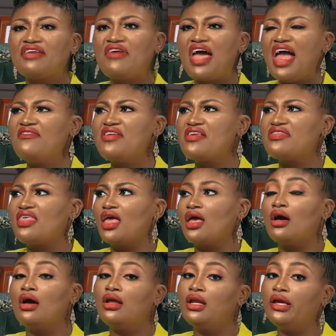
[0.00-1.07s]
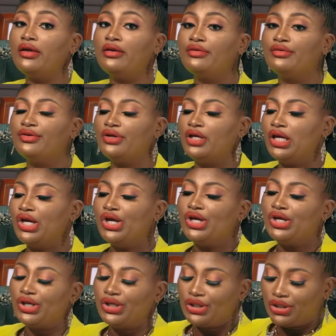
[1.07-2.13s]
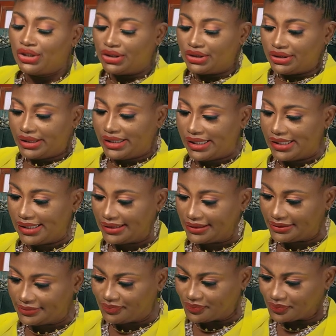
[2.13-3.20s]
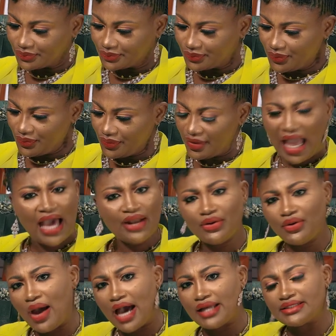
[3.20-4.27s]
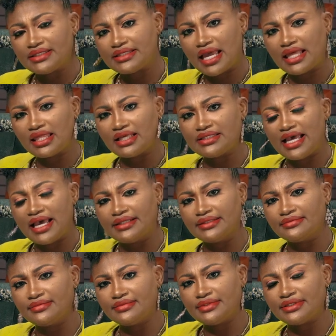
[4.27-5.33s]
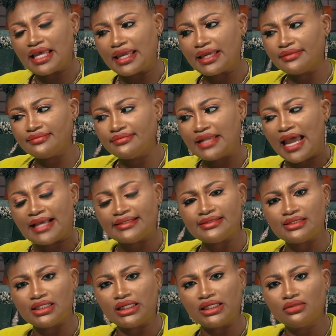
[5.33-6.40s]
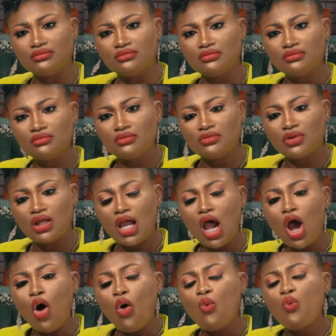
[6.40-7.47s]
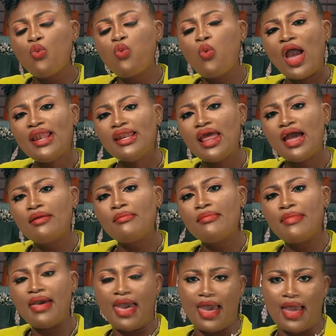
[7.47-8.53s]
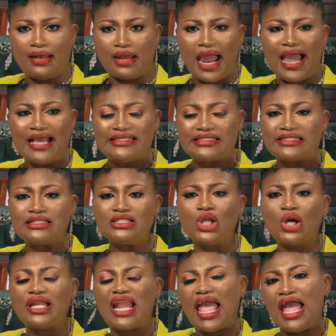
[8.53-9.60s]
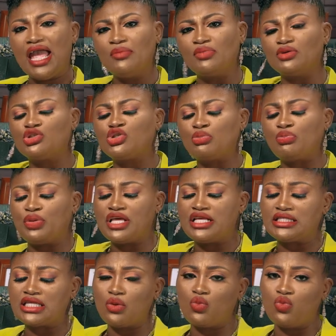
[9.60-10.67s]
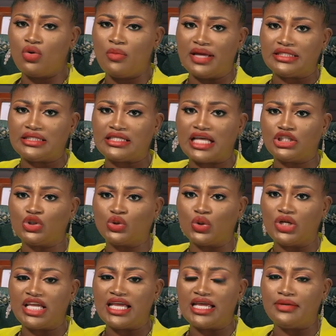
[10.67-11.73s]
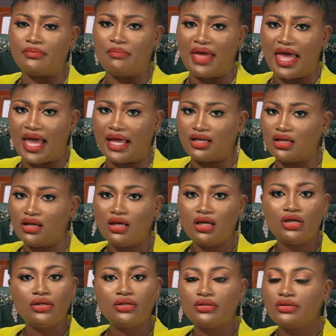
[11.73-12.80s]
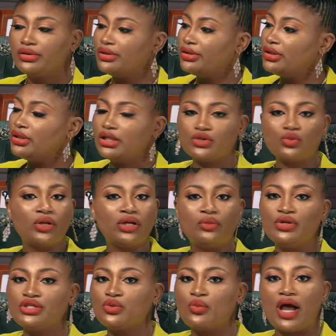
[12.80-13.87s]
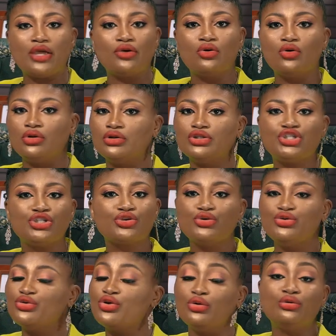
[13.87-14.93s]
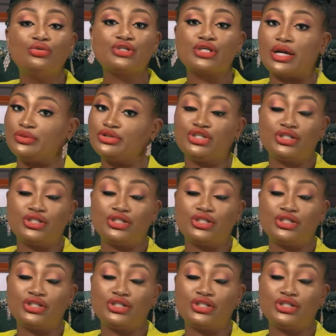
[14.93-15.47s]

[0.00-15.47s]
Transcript: give her everything, honey. I don't know how to say this and say it nicely. When a man is not able to please a woman sexually in bed, is one of the reasons why you're going to lose her.